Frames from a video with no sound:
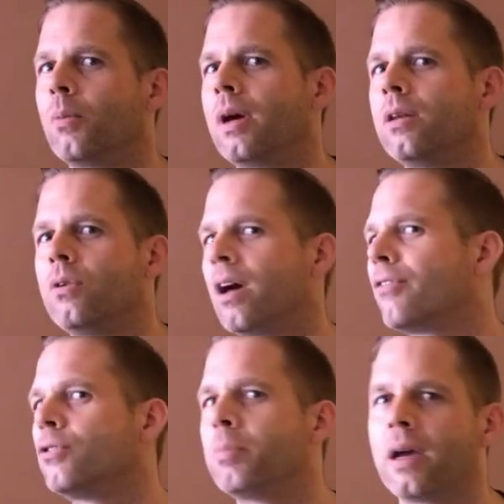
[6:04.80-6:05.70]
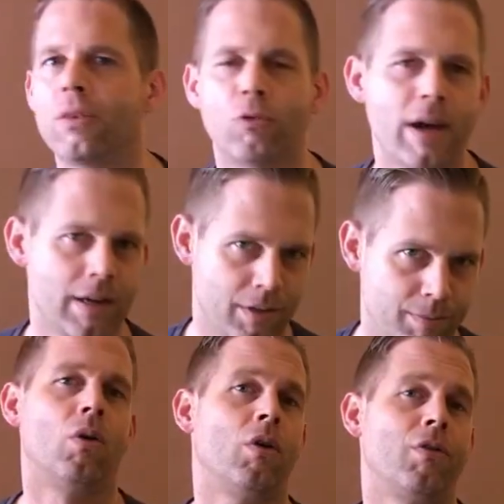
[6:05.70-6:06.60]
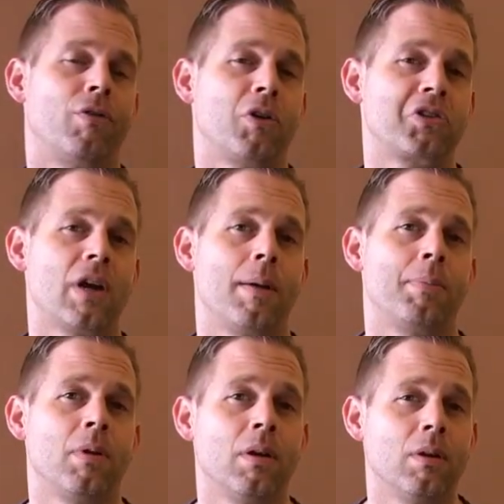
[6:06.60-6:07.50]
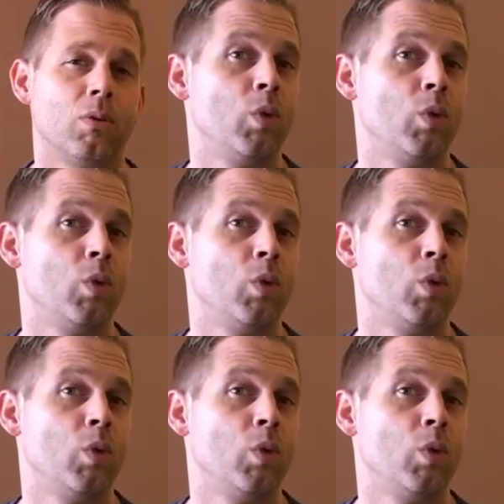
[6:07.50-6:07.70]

when you have to pay the rent. Or, for example,